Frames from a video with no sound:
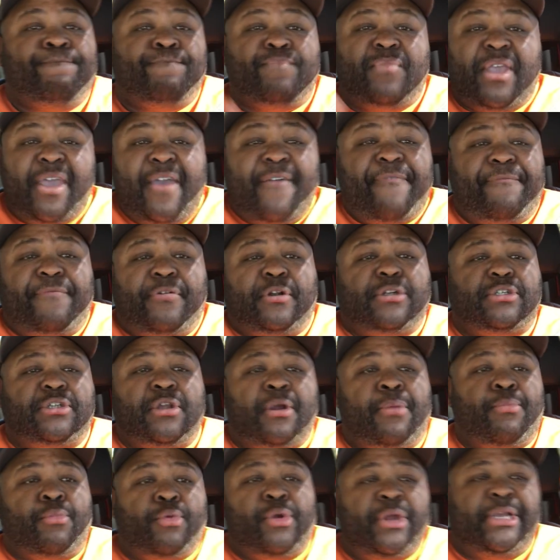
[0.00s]
if for
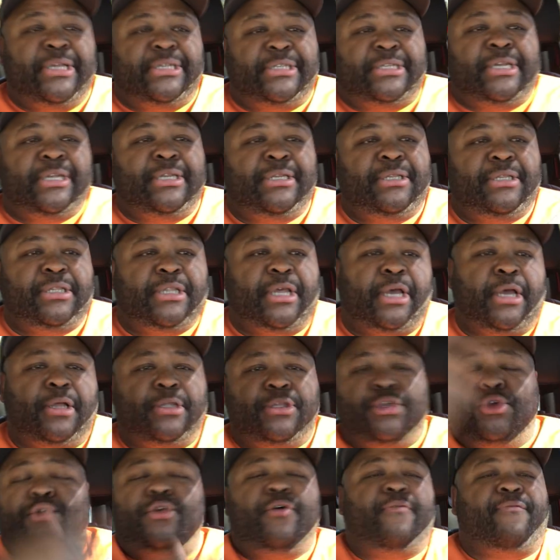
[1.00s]
some reason the
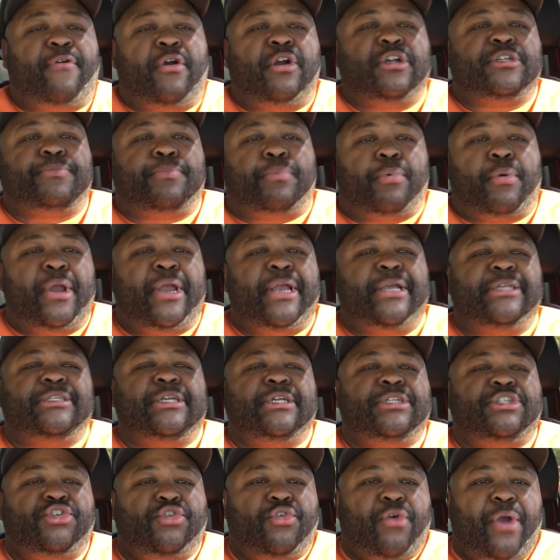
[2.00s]
universe brings a
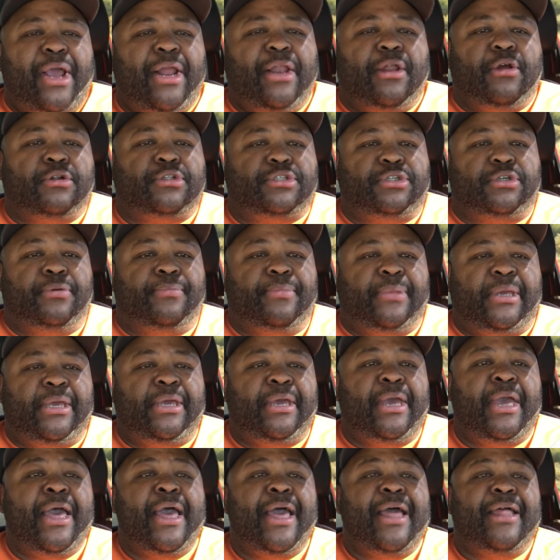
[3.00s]
trailer to me,
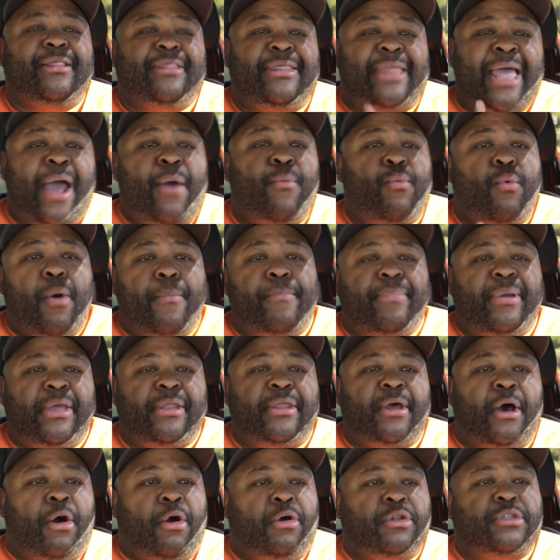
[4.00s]
that will be
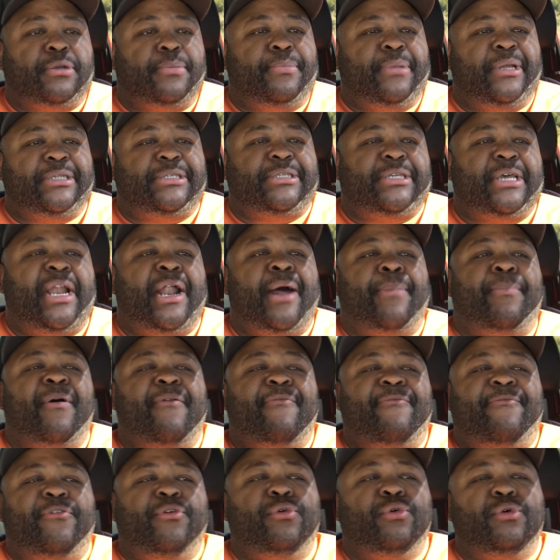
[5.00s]
the ultimate setup, a
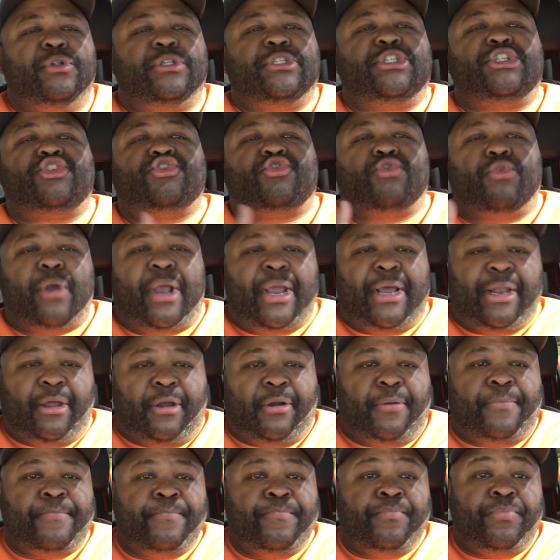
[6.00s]
food
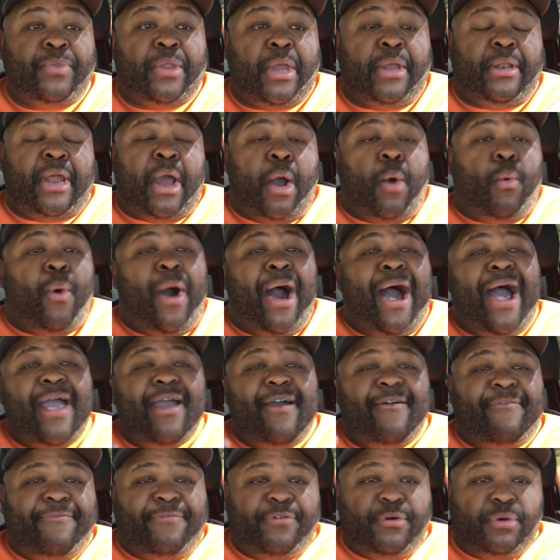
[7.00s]
trailer. Now, why
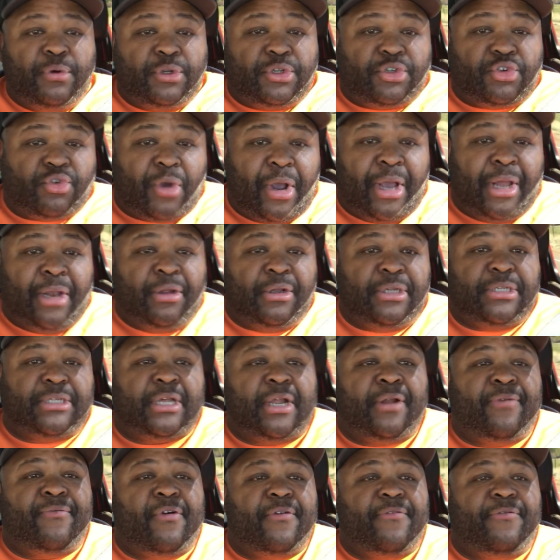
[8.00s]
a food trailer
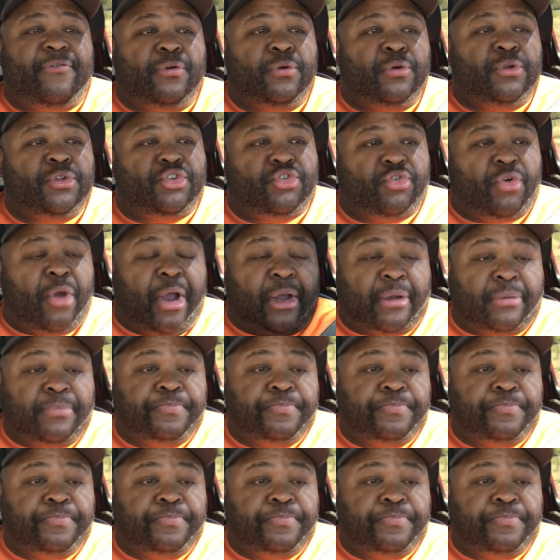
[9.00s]
instead of a food truck?